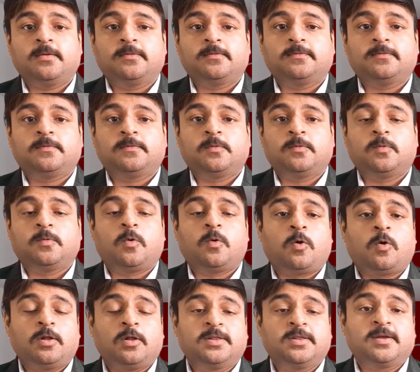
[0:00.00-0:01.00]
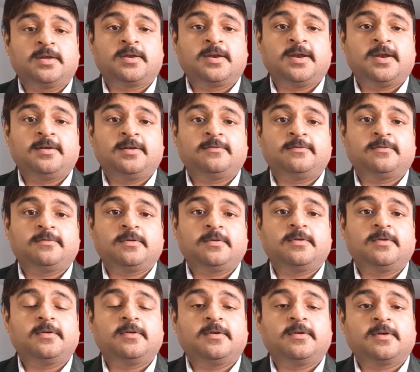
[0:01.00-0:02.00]
So all the grades
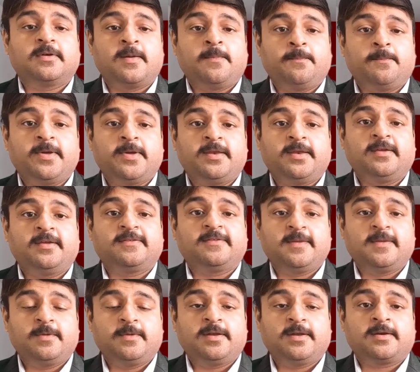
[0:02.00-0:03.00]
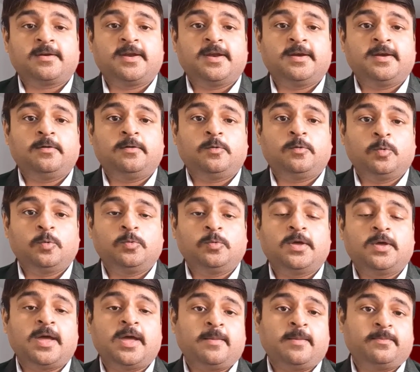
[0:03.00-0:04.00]
comparing similar grade to
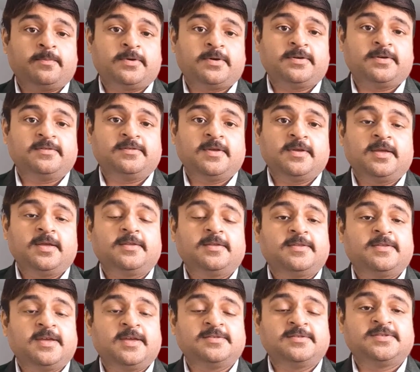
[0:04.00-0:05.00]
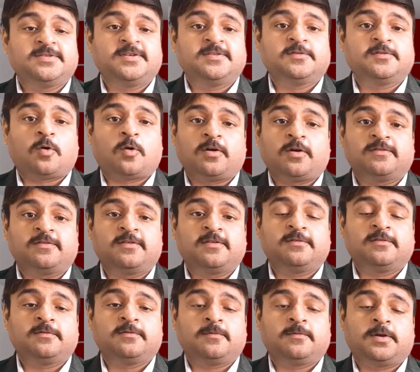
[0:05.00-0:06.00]
the emperors, Tianqi's
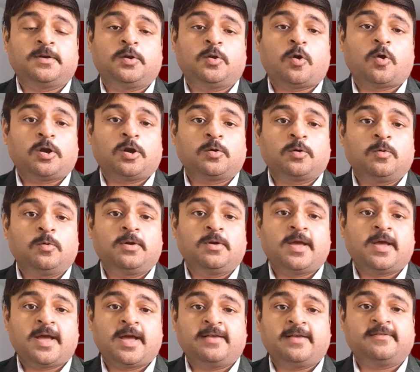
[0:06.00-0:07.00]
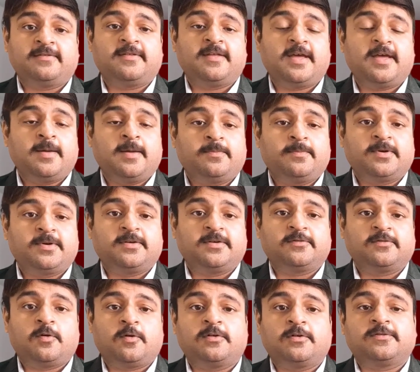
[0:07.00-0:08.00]
horses were not good as the
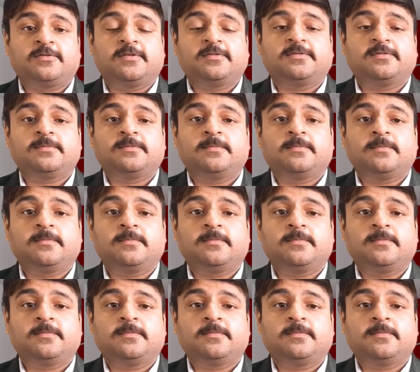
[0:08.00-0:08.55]
emperor's horses.